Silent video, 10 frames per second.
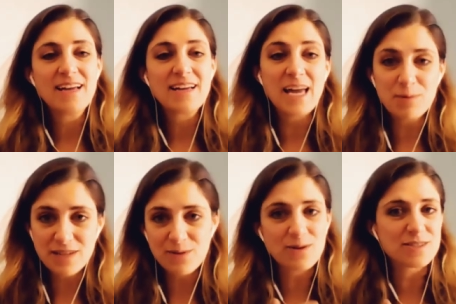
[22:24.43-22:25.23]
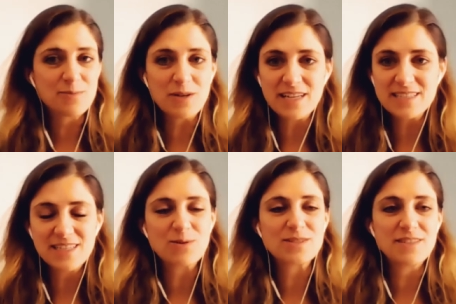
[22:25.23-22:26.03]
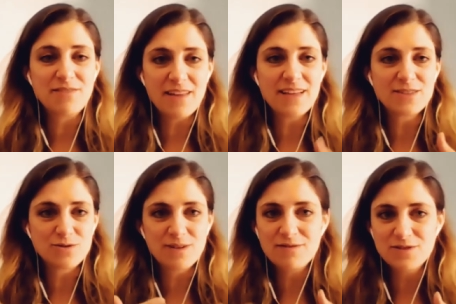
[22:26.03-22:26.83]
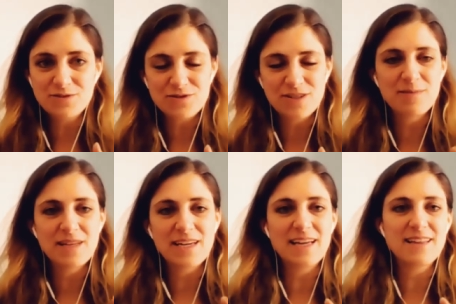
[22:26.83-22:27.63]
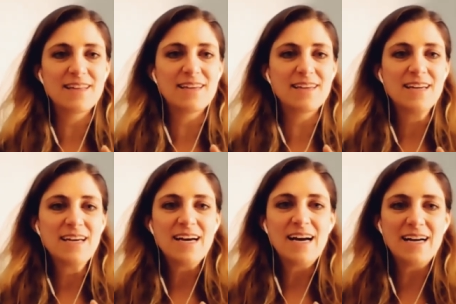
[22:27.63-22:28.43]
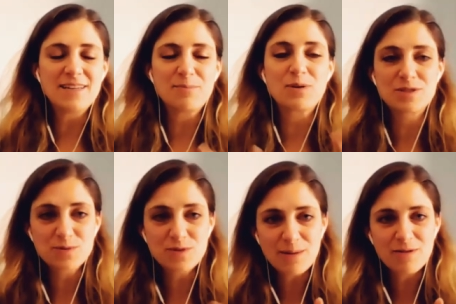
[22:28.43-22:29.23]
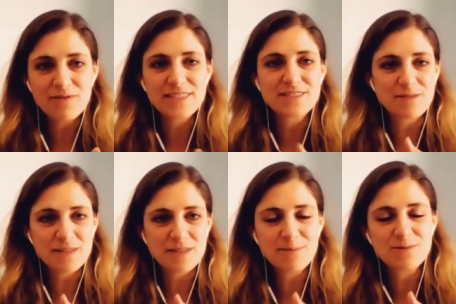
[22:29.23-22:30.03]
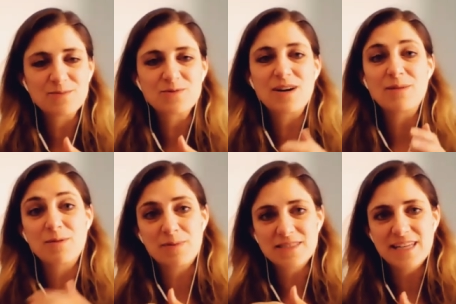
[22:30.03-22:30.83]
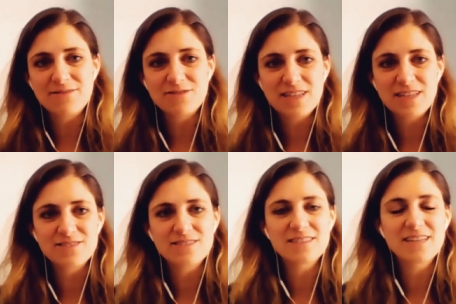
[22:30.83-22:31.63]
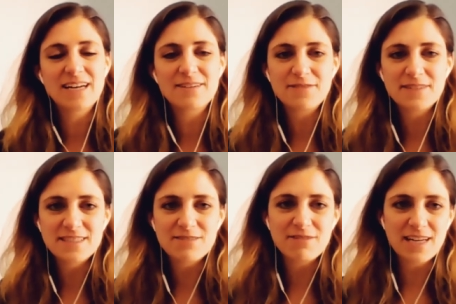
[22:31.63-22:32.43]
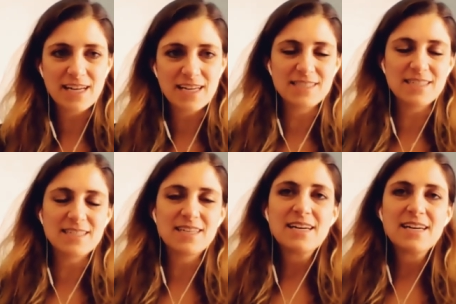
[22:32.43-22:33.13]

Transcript: Cable networks and broadcast networks have had that dual revenue stream. They get the per subscriber fees from a cable subscriber plus advertiser fees that run against it.